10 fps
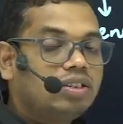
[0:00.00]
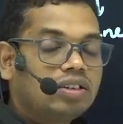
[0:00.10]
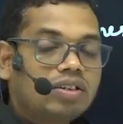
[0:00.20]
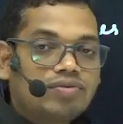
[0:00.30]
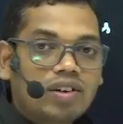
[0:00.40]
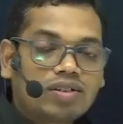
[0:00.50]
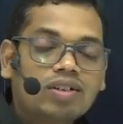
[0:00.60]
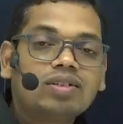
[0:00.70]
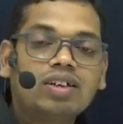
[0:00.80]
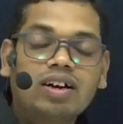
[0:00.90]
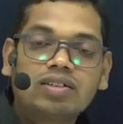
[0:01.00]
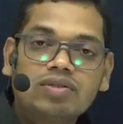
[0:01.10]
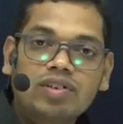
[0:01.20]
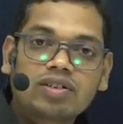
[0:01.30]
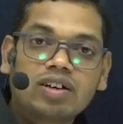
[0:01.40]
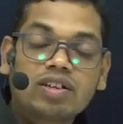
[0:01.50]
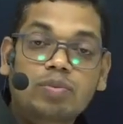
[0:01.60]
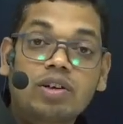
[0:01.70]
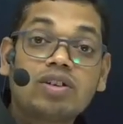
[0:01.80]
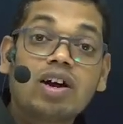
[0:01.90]
other factor? The other factor is
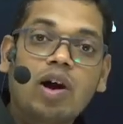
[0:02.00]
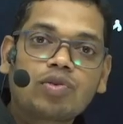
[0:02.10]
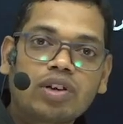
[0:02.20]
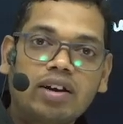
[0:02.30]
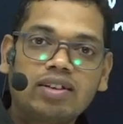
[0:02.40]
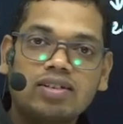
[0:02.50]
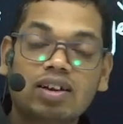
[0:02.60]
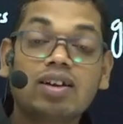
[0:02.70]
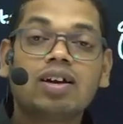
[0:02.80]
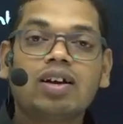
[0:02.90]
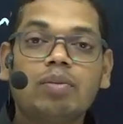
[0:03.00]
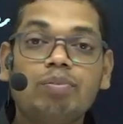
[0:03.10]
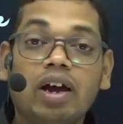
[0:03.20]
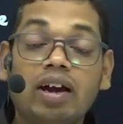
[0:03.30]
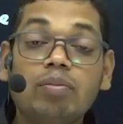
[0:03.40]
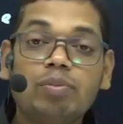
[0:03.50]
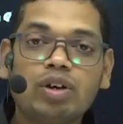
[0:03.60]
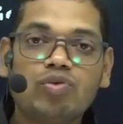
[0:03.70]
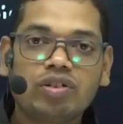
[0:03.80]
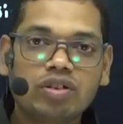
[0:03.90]
present outside the cell and
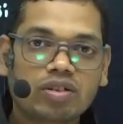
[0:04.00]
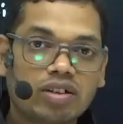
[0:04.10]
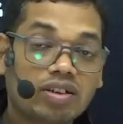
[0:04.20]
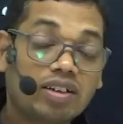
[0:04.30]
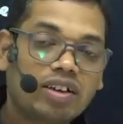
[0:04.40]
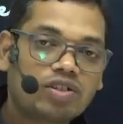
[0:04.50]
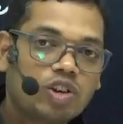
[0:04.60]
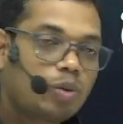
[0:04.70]
between the cells, and they are said to